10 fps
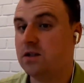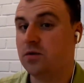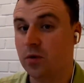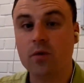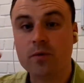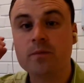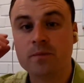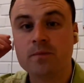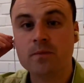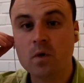true.
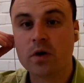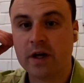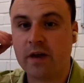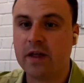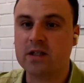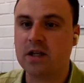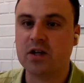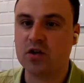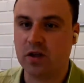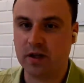Okay, that's
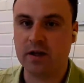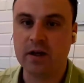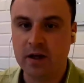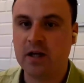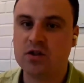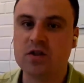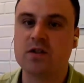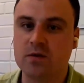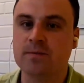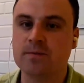actually it.
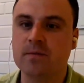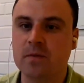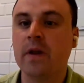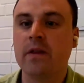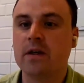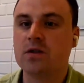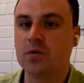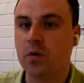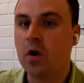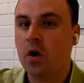Just it's
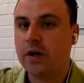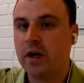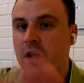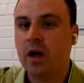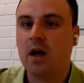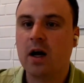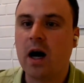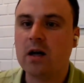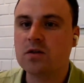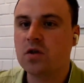true. Okay,
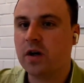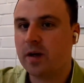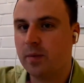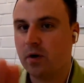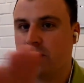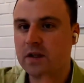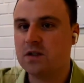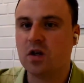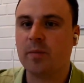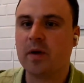I'll talk about this
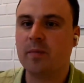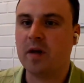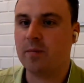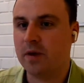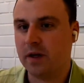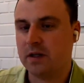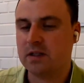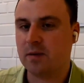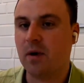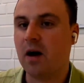topic maybe
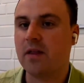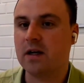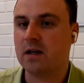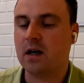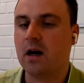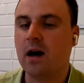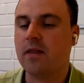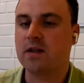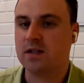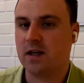some
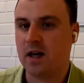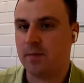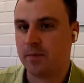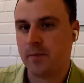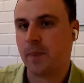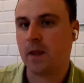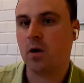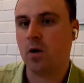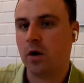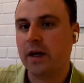other time,
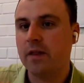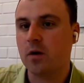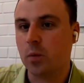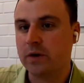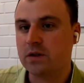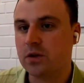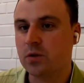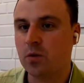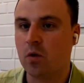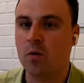either with
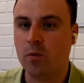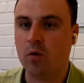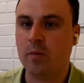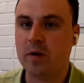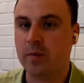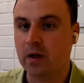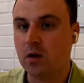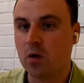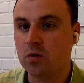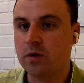you or maybe
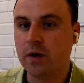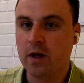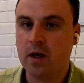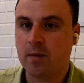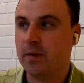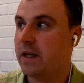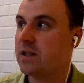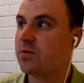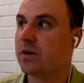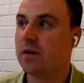alone. But
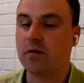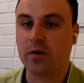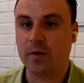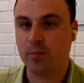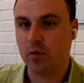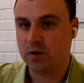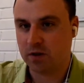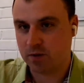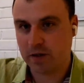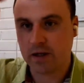it's really very
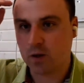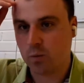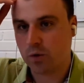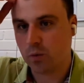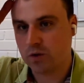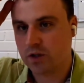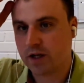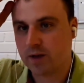important, and we will talk